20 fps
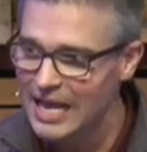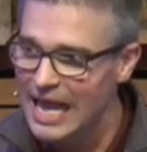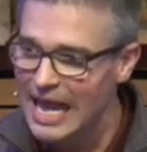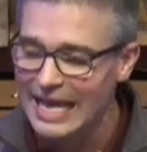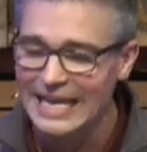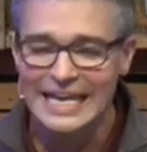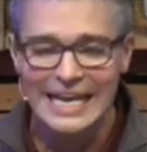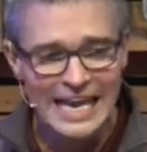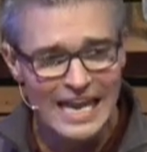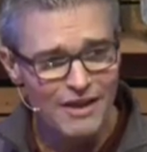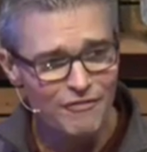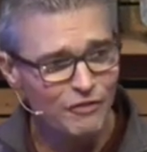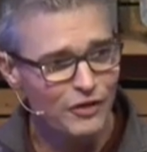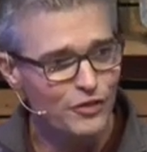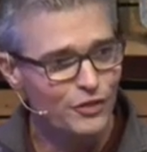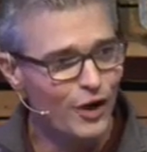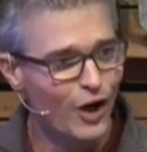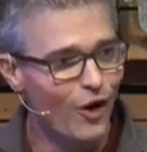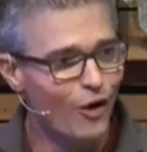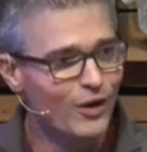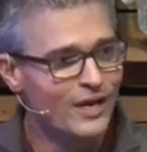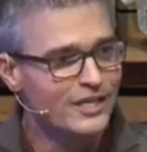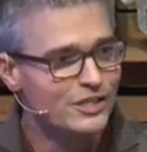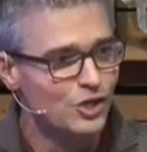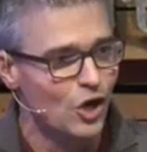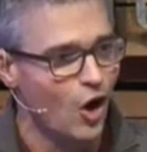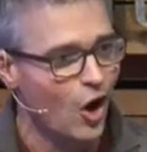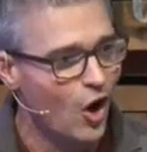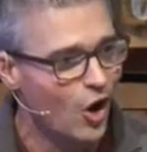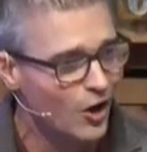And even though his
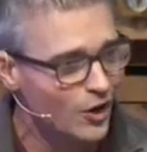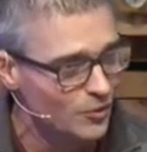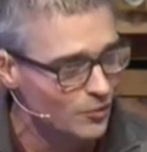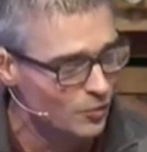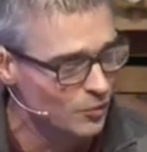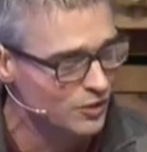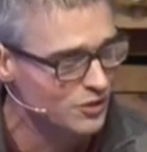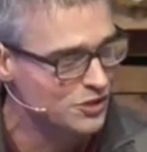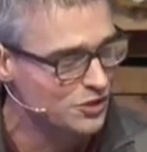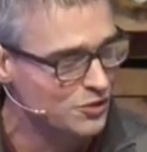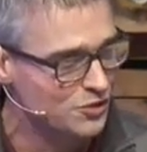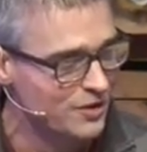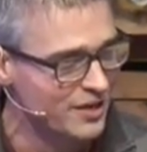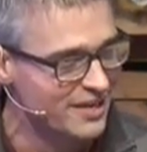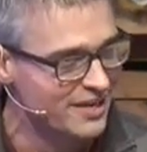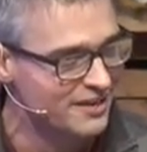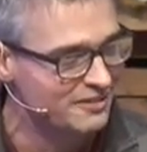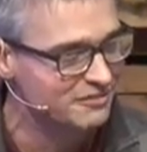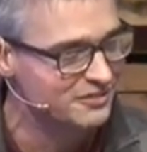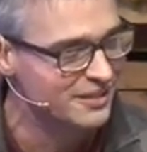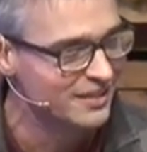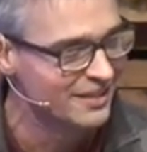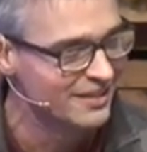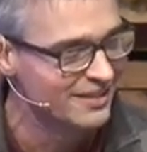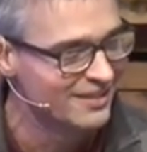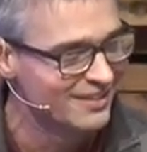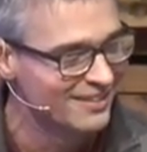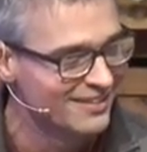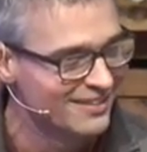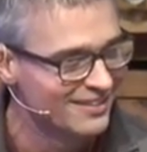heart was grieved,
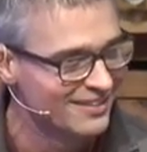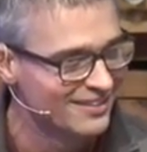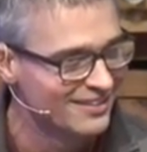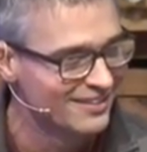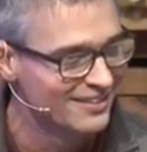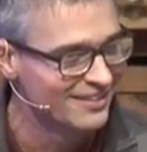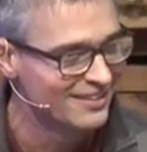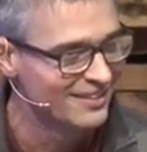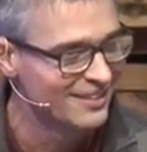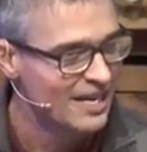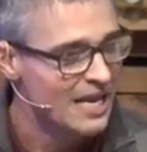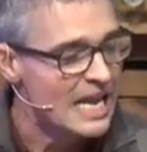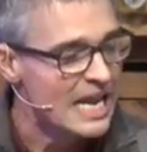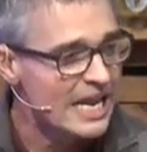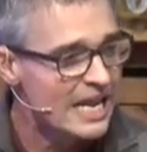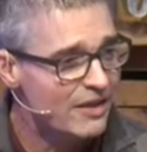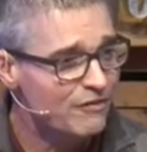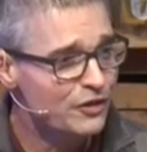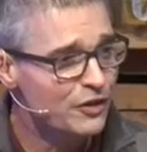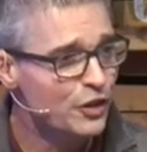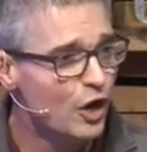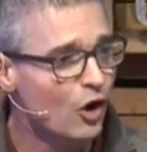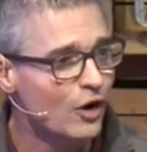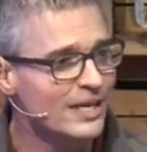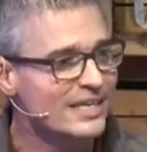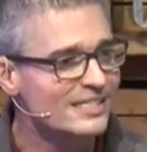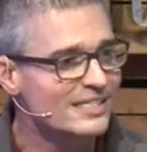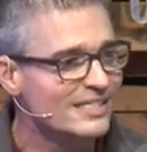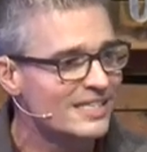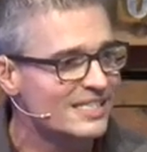even though
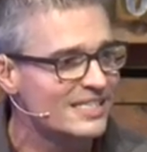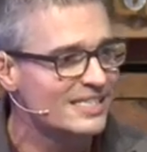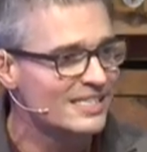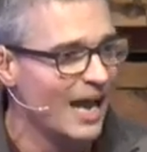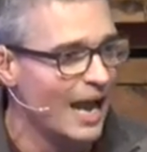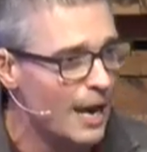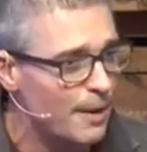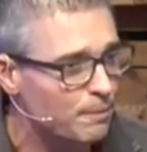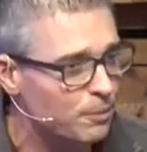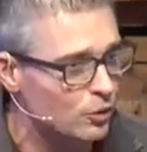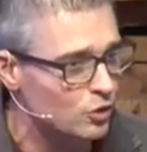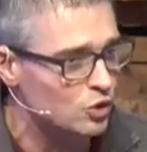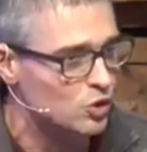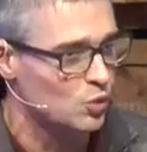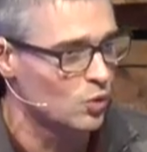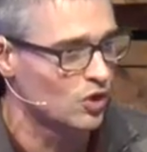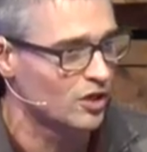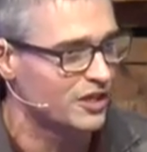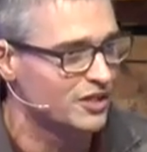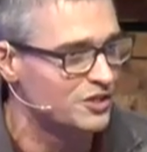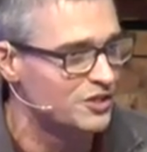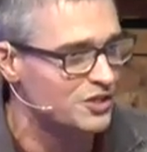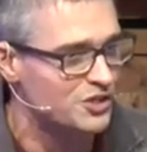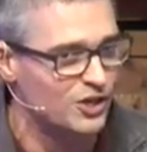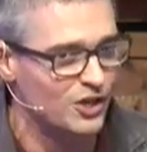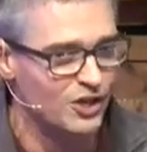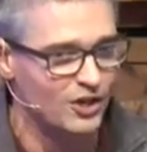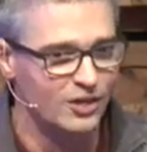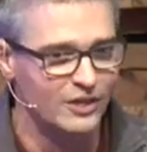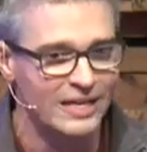his disciples were
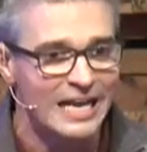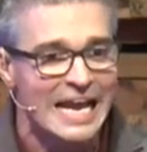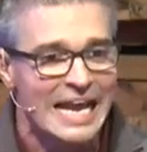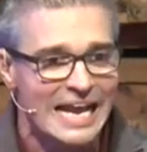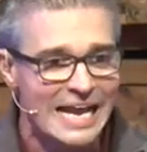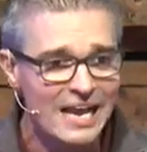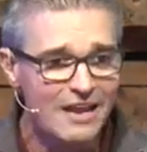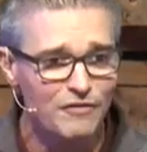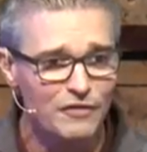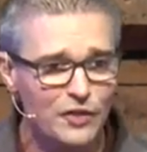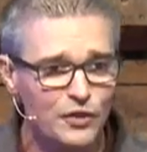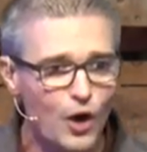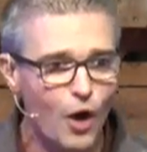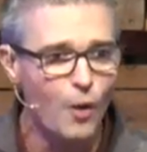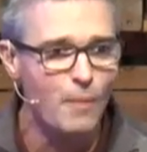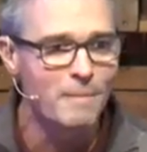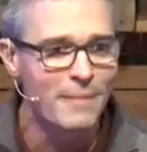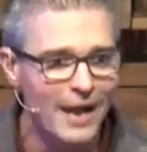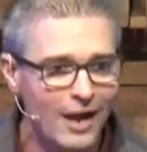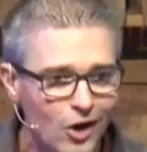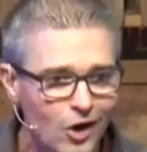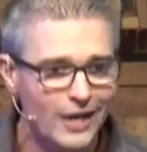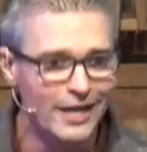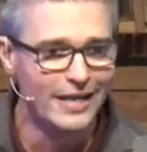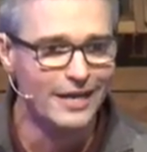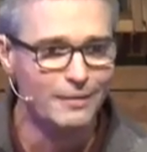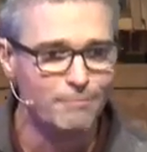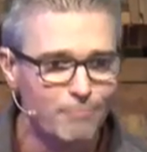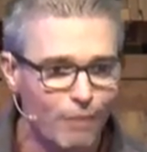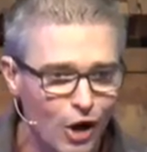concerned, even though
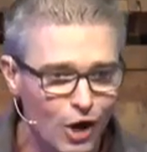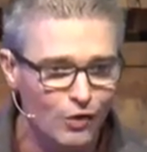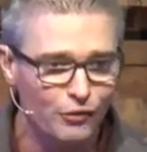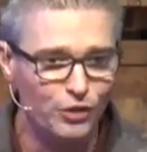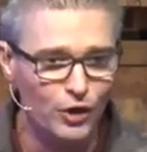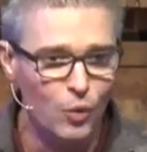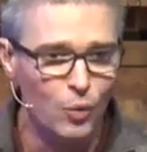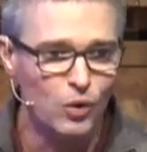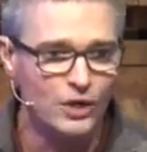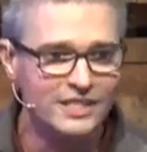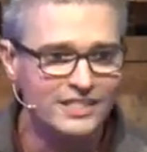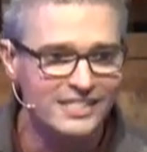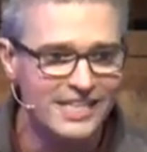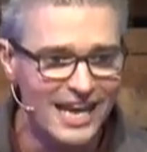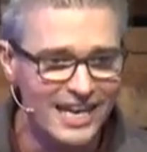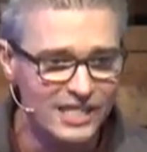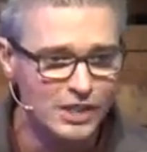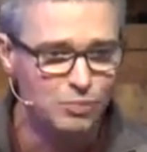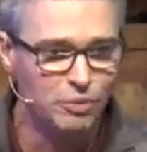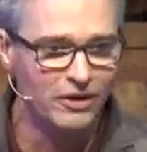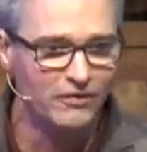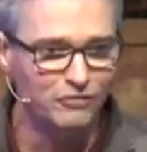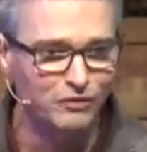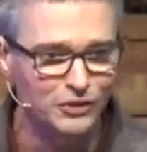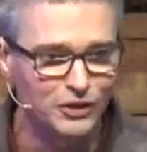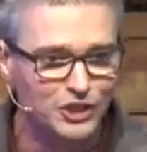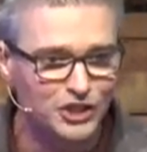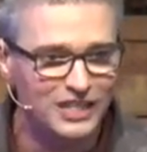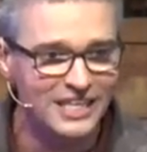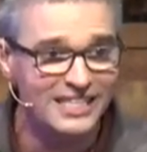Mary and Martha were desperate
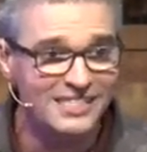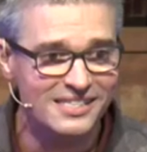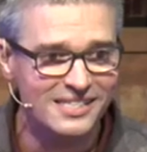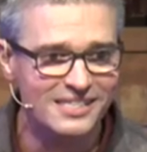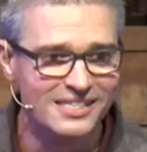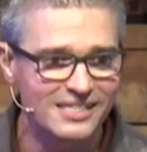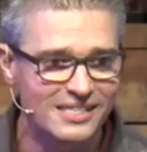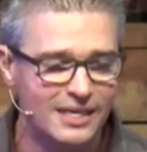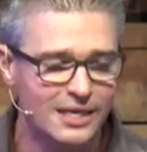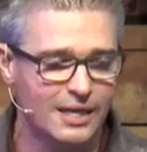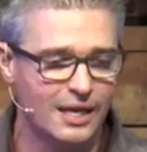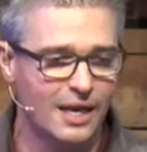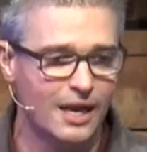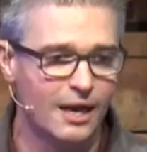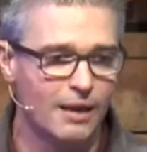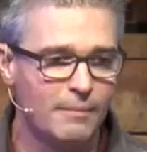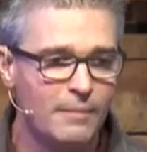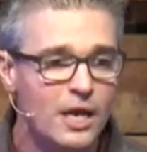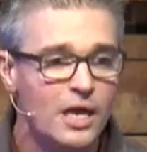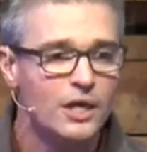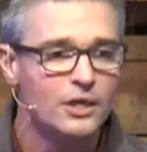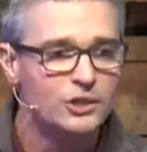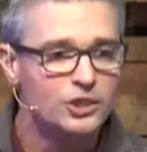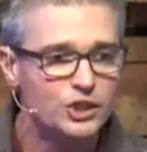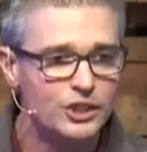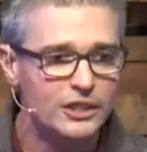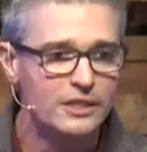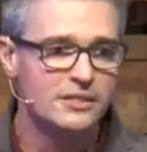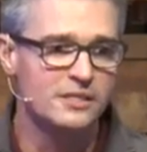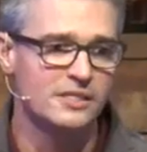for Jesus to come,
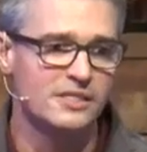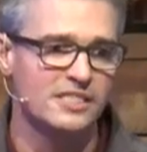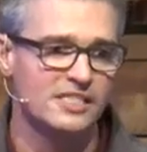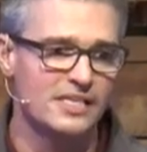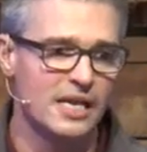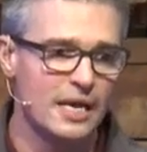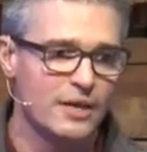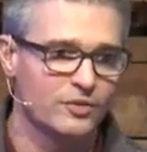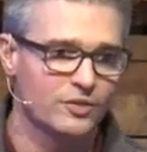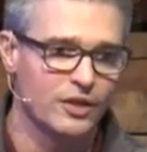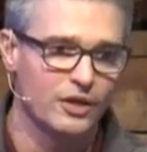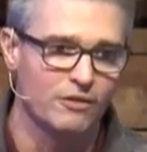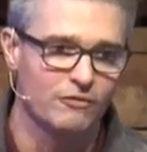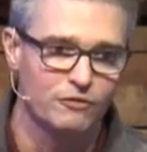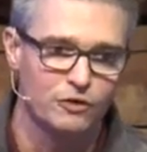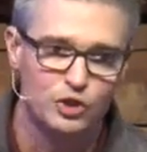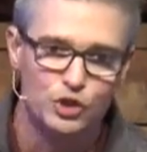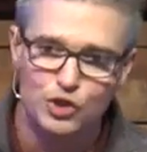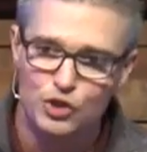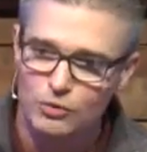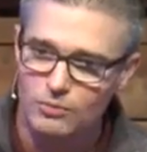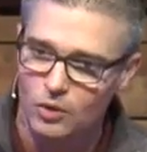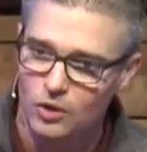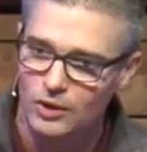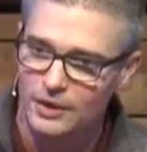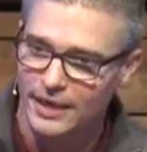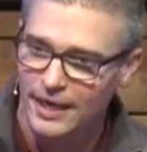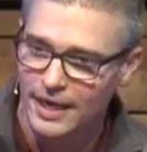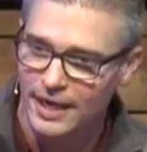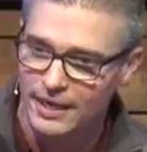Jesus stayed there for two
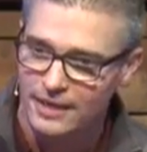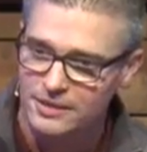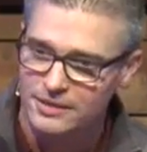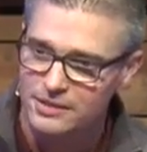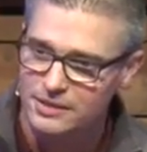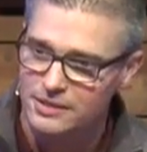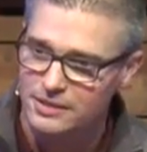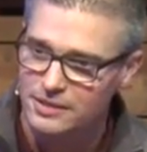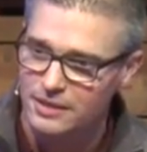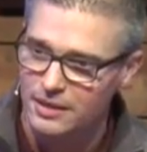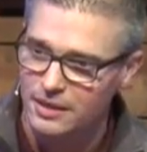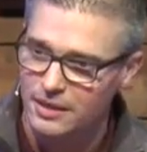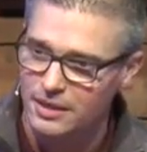more days